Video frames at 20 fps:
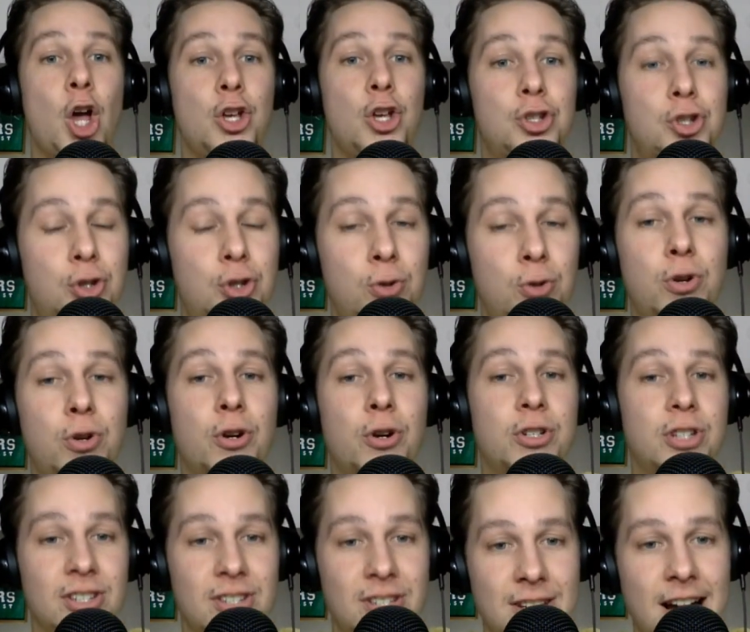Suter
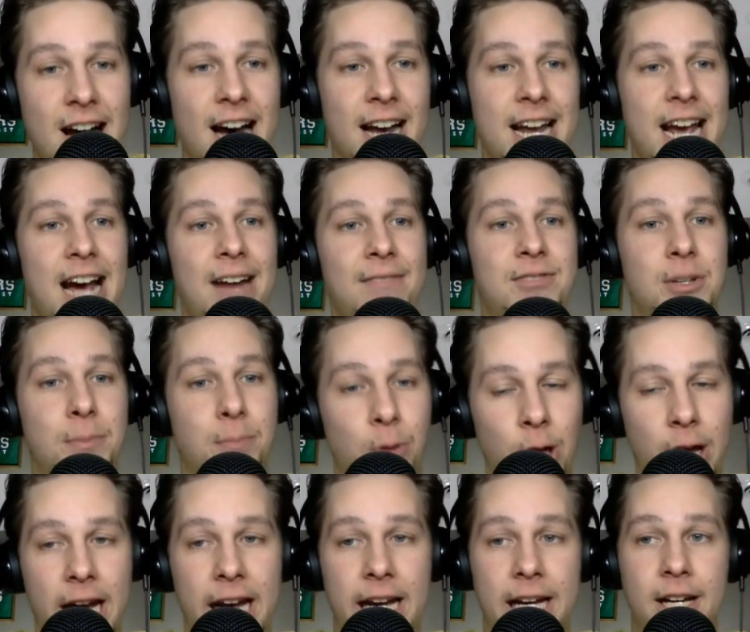does not have to
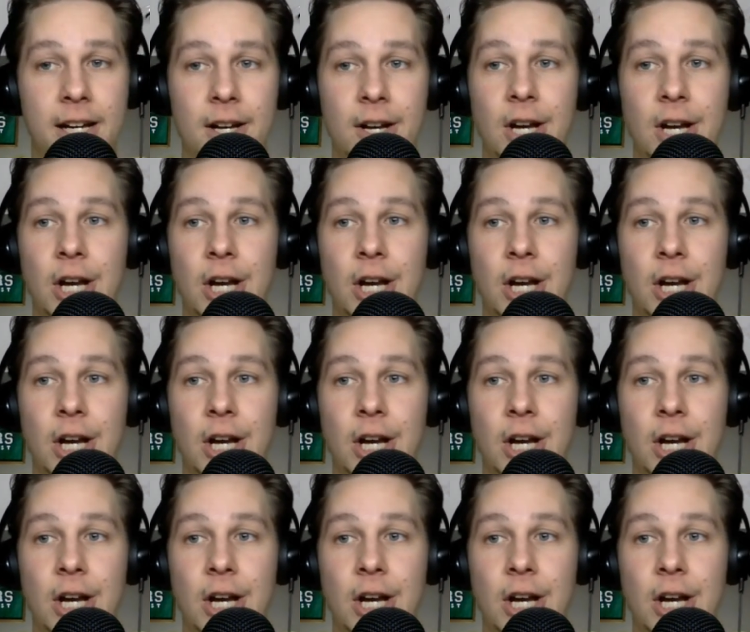play,